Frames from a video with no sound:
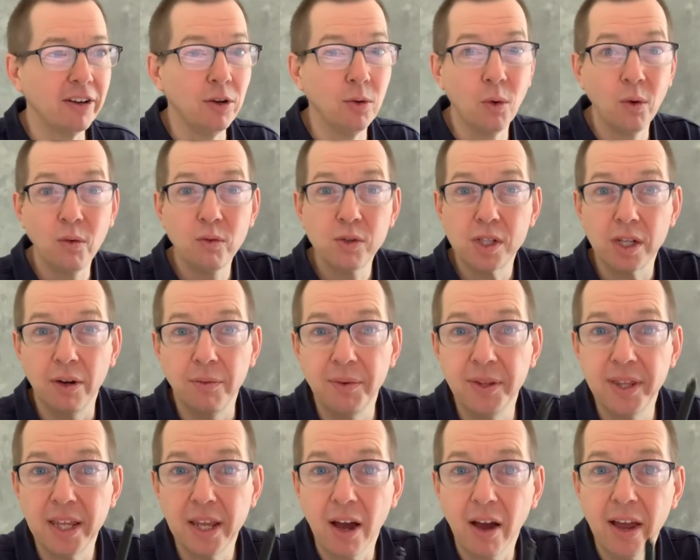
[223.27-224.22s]
And also
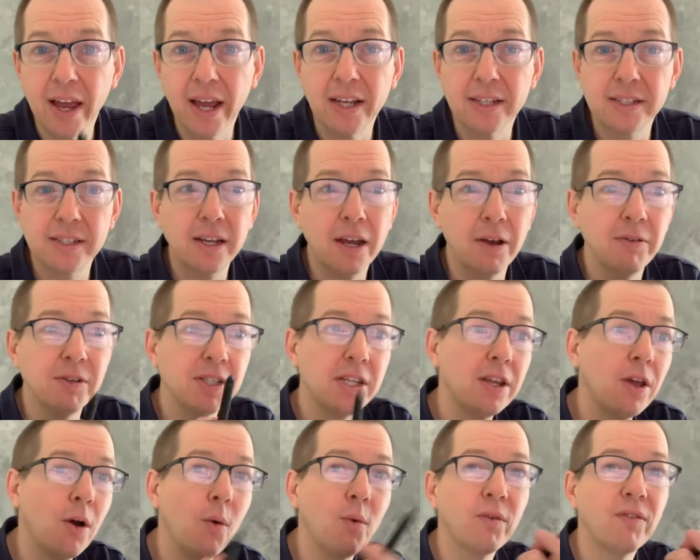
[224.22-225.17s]
with the ISO, it's
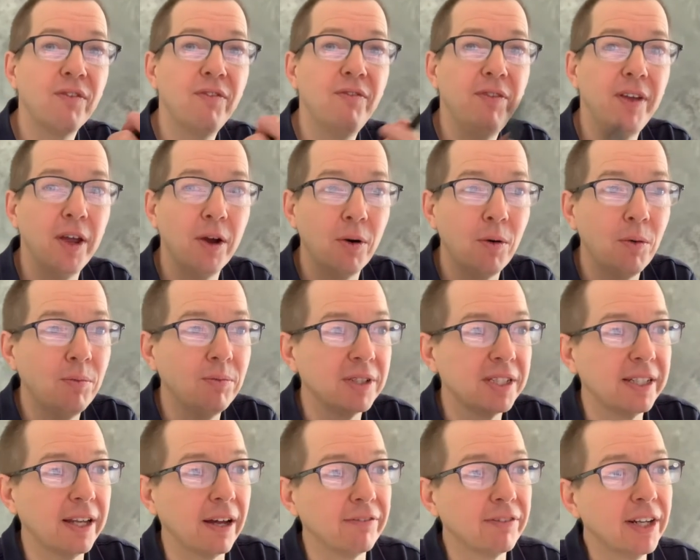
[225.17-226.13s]
the old film
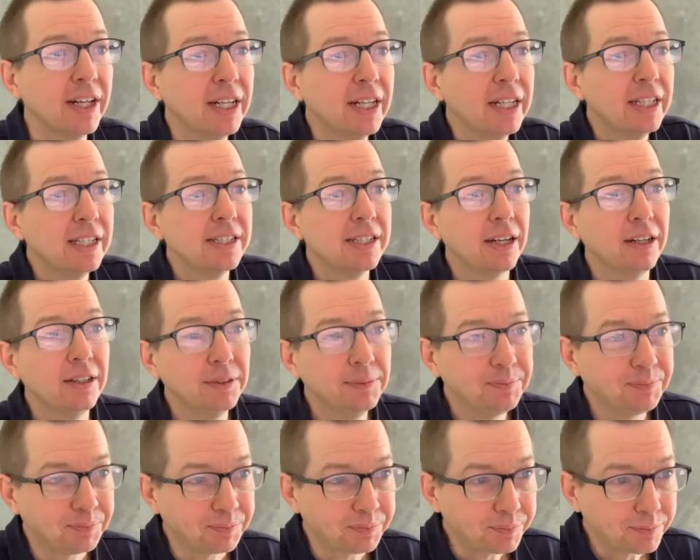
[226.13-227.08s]
stuff.
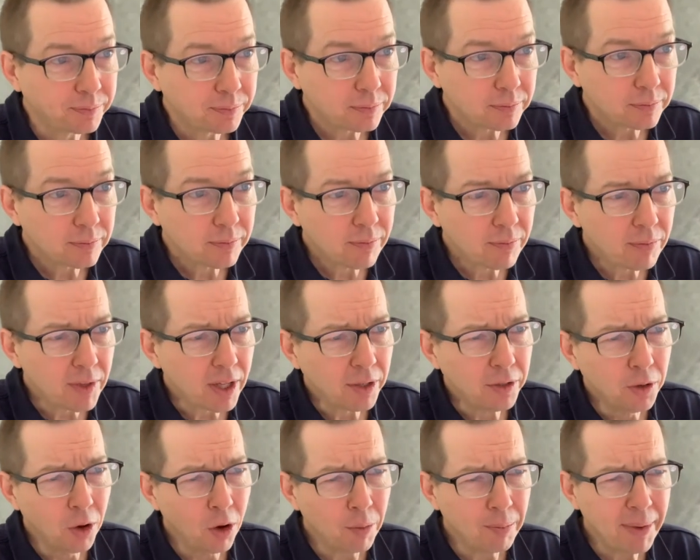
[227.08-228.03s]
So
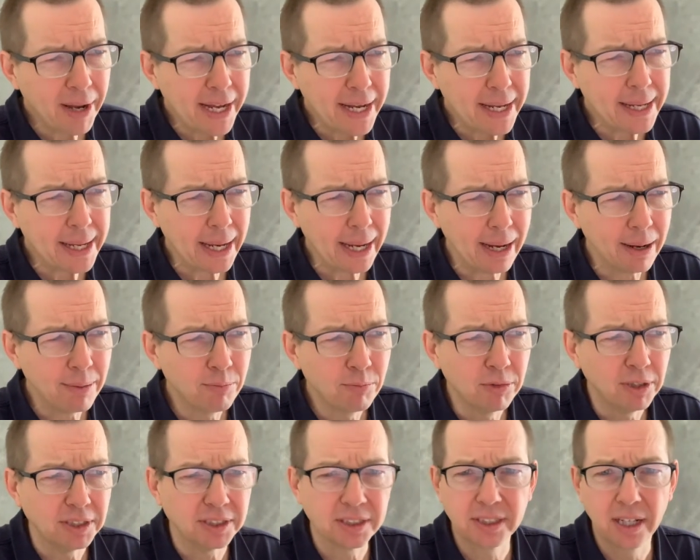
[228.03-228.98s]
not many
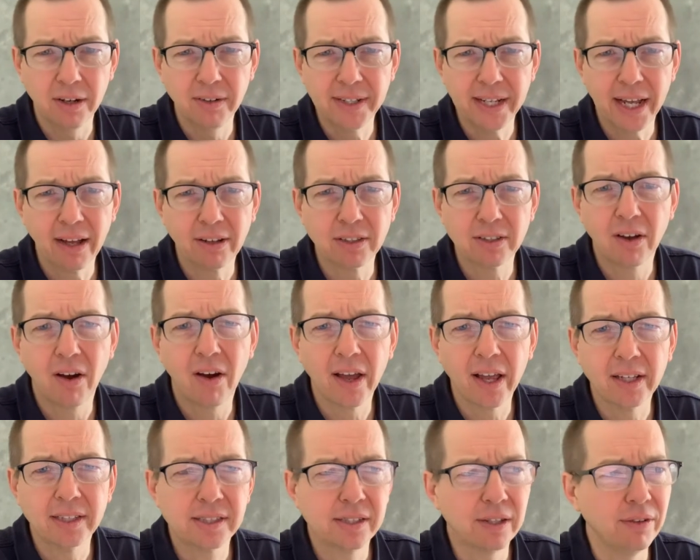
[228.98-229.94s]
cameras go down to
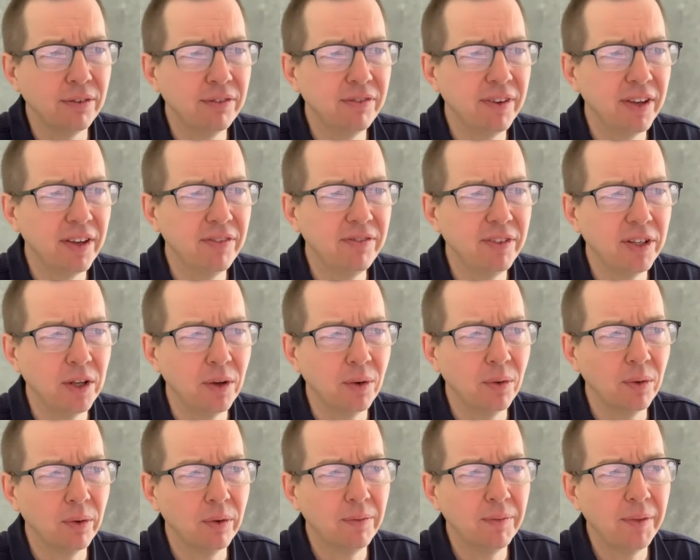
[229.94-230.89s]
ISO 50
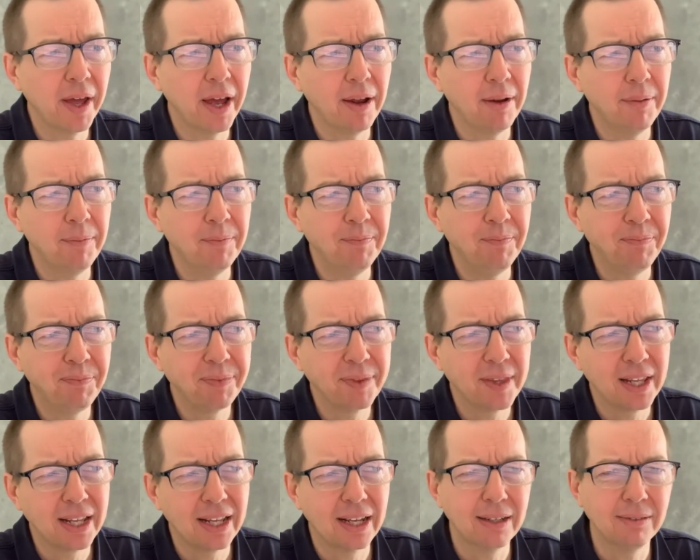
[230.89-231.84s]
or
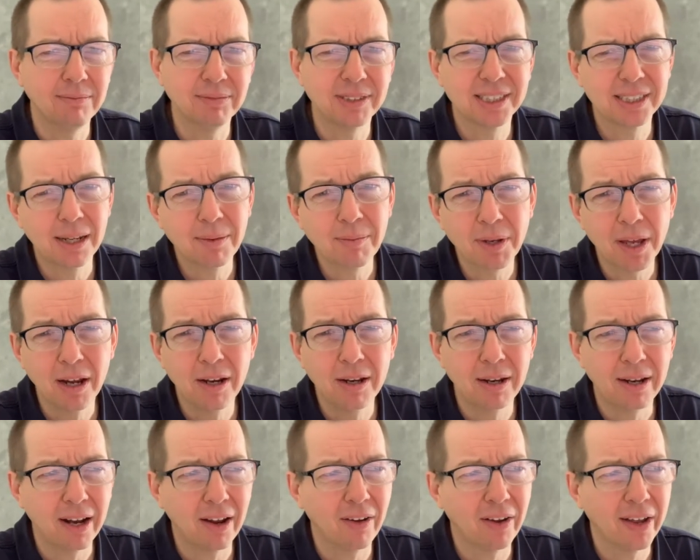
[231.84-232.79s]
some go
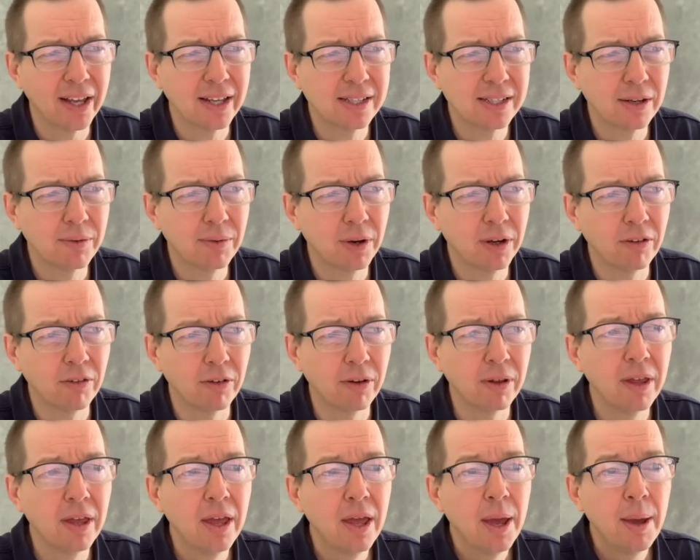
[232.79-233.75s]
to ISO
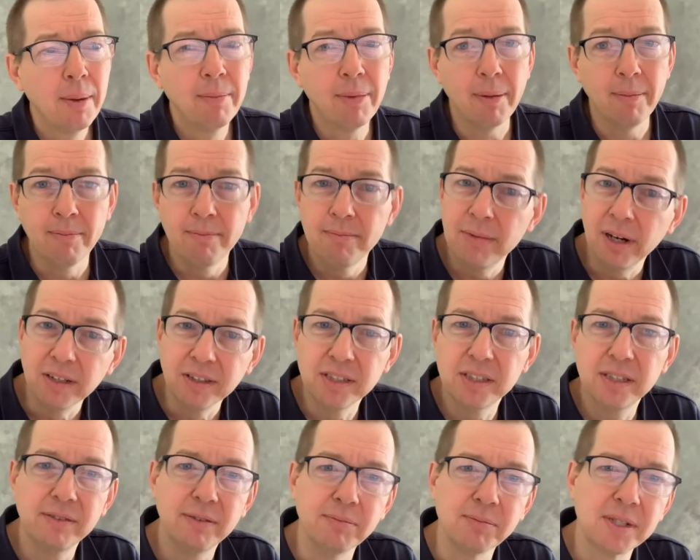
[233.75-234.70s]
100, but
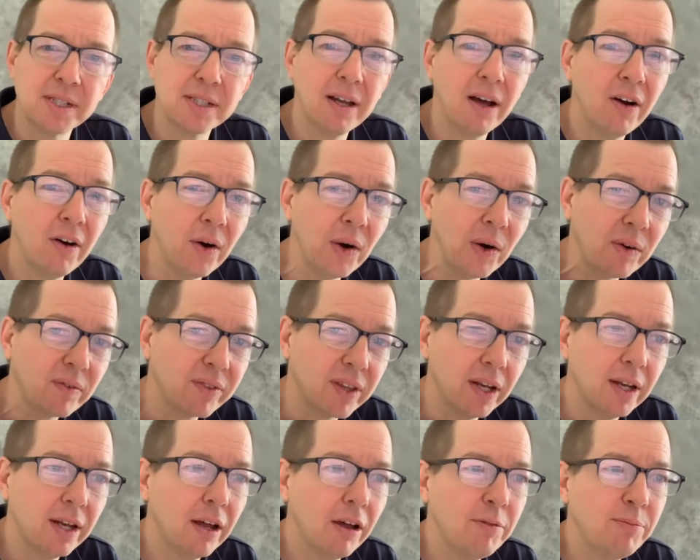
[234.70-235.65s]
most of them start off the
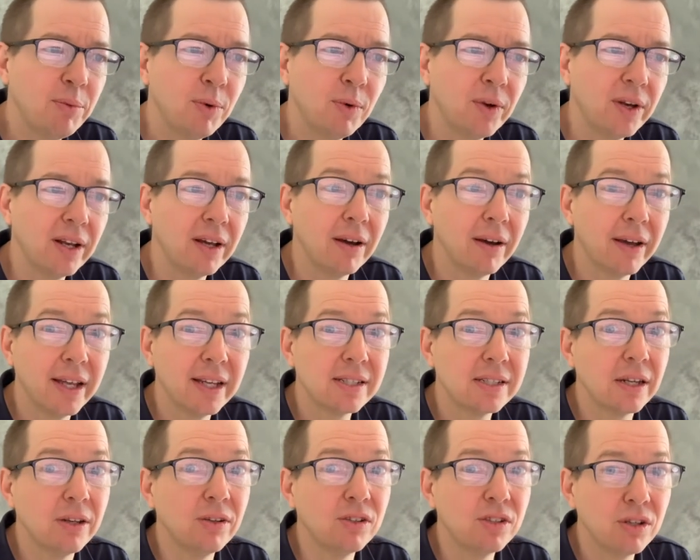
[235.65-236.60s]
low point at
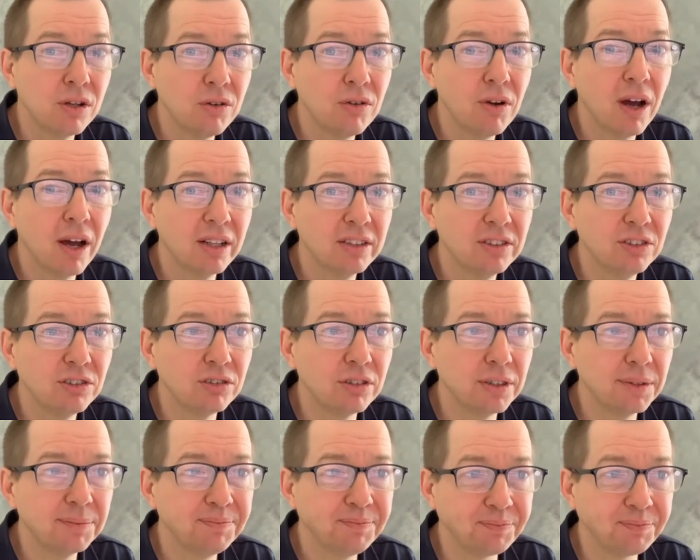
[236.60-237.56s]
ISO 200.